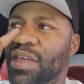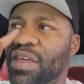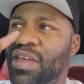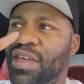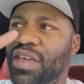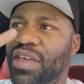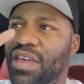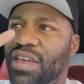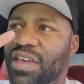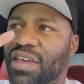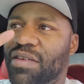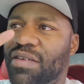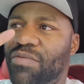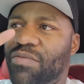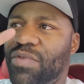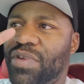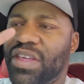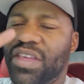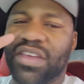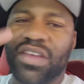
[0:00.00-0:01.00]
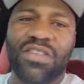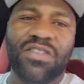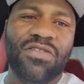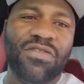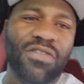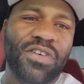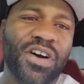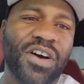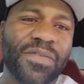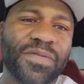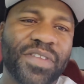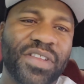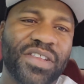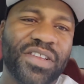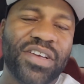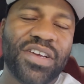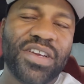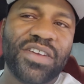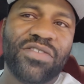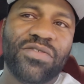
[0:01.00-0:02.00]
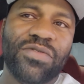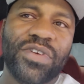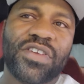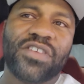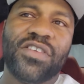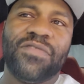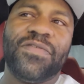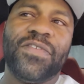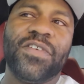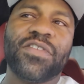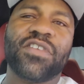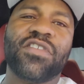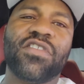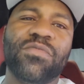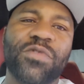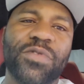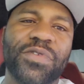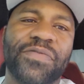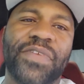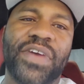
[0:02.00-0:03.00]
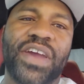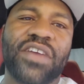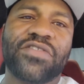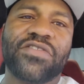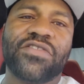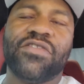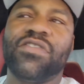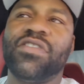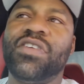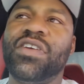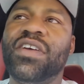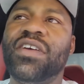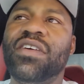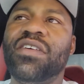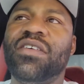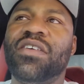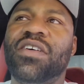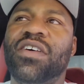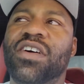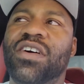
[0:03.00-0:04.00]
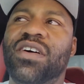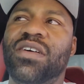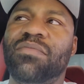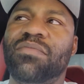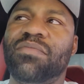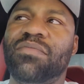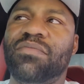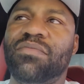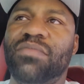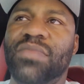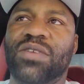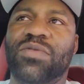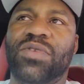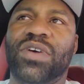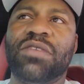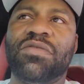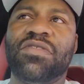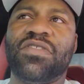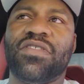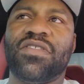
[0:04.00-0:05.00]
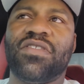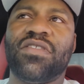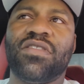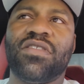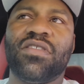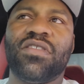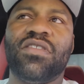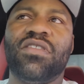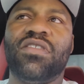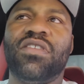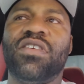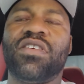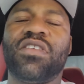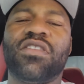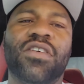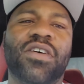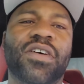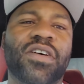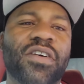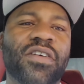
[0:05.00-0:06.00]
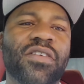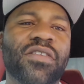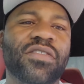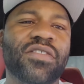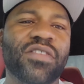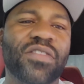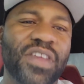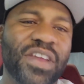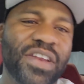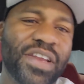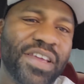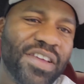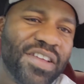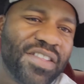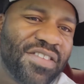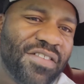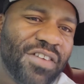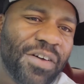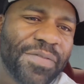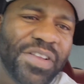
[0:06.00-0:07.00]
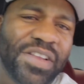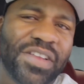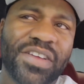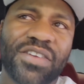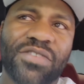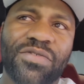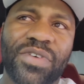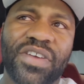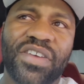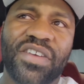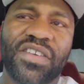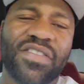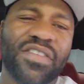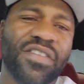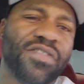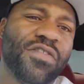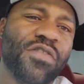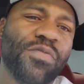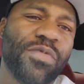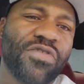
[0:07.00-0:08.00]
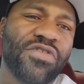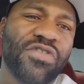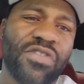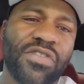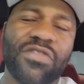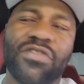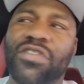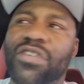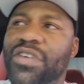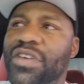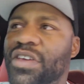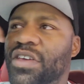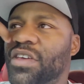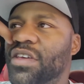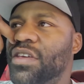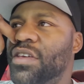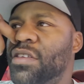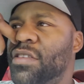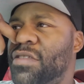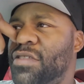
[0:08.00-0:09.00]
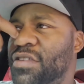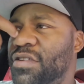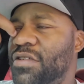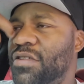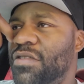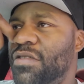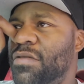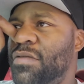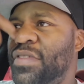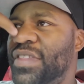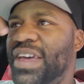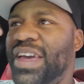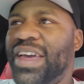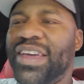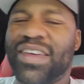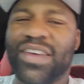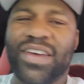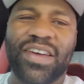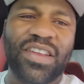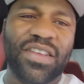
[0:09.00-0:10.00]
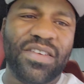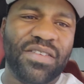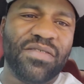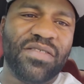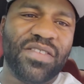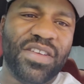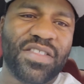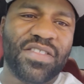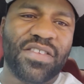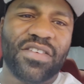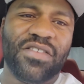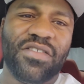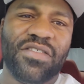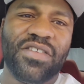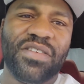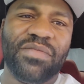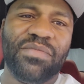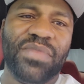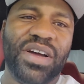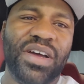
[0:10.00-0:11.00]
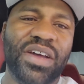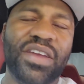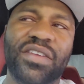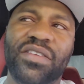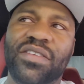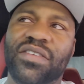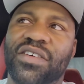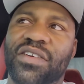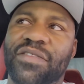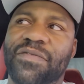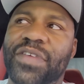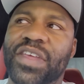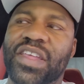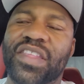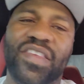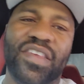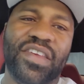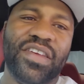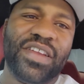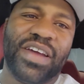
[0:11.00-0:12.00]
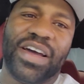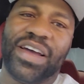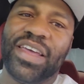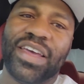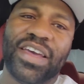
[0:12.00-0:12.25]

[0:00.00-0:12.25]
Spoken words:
And when it gets you off the line quick, it feels like you're moving faster. My wife's car, the thing that gets it off the line quick is it's supercharged. So that kind of gets it going. Mine, a V10, I have